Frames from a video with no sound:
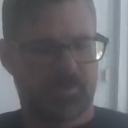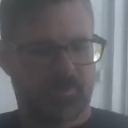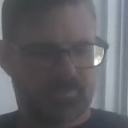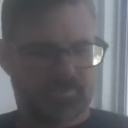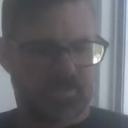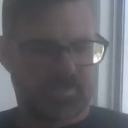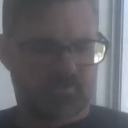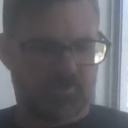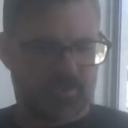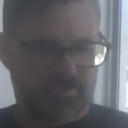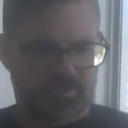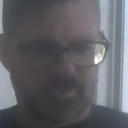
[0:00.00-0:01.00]
Setting
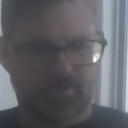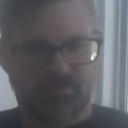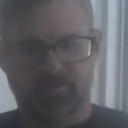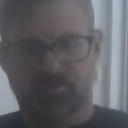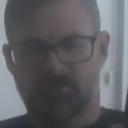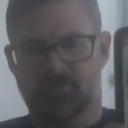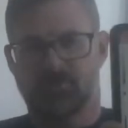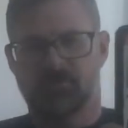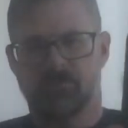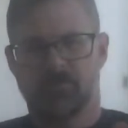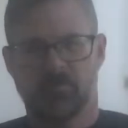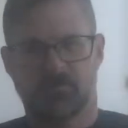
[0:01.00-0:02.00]
direct signals.
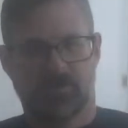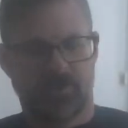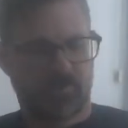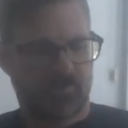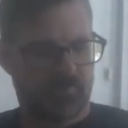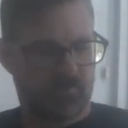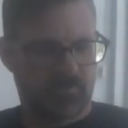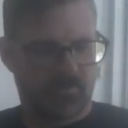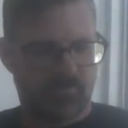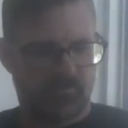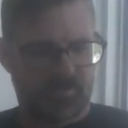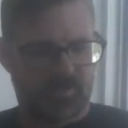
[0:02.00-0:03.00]
Okay.
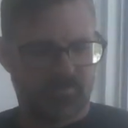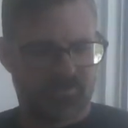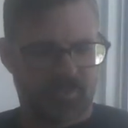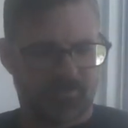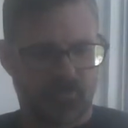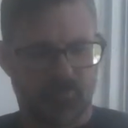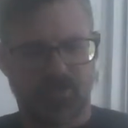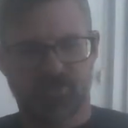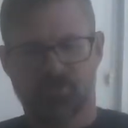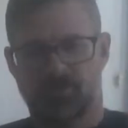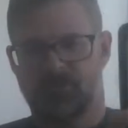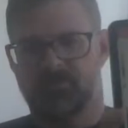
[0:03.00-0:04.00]
Panels
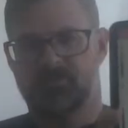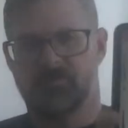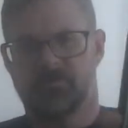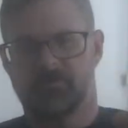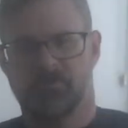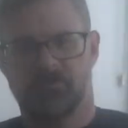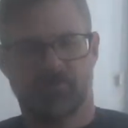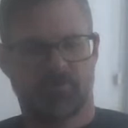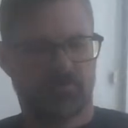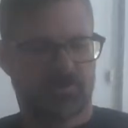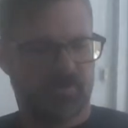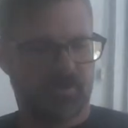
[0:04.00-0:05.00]
operation.
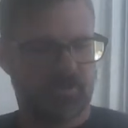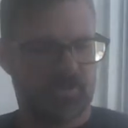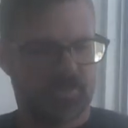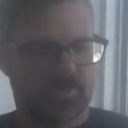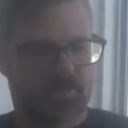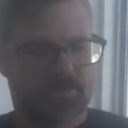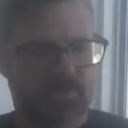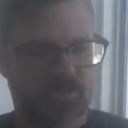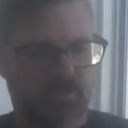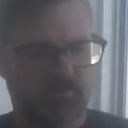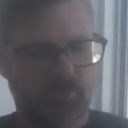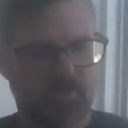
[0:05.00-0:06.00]
Okay, sun
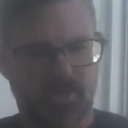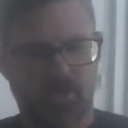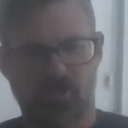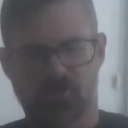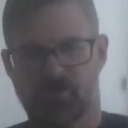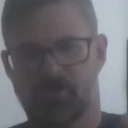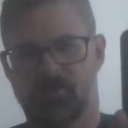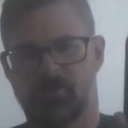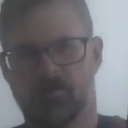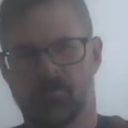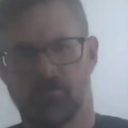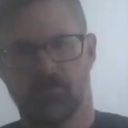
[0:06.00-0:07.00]
communication,
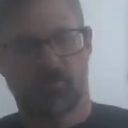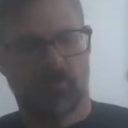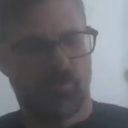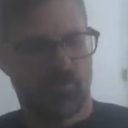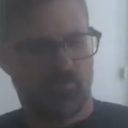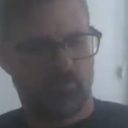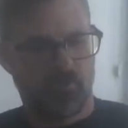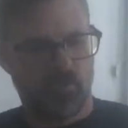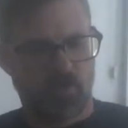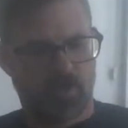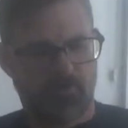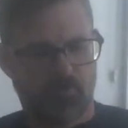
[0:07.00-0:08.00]
moon
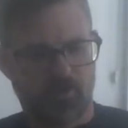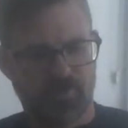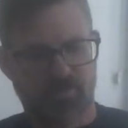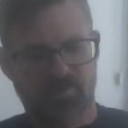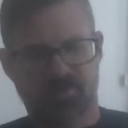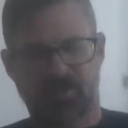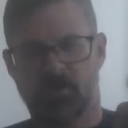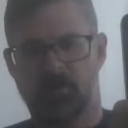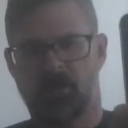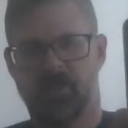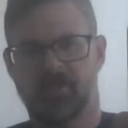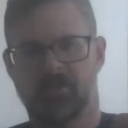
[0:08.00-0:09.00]
operation, center
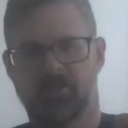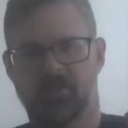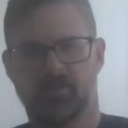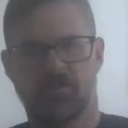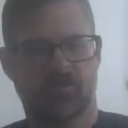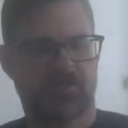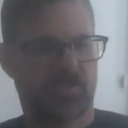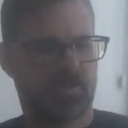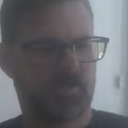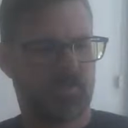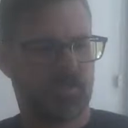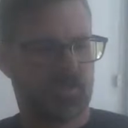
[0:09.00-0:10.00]
line,
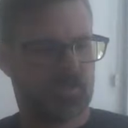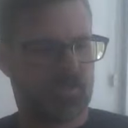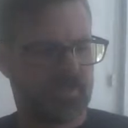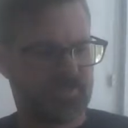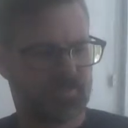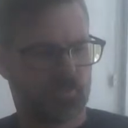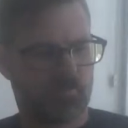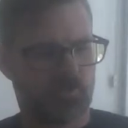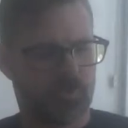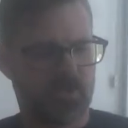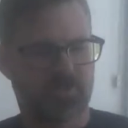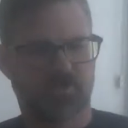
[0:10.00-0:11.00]
okay, kaleidoscope
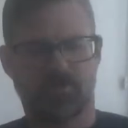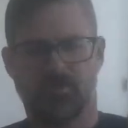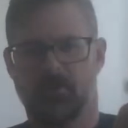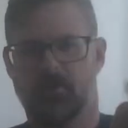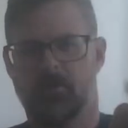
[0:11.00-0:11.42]
location.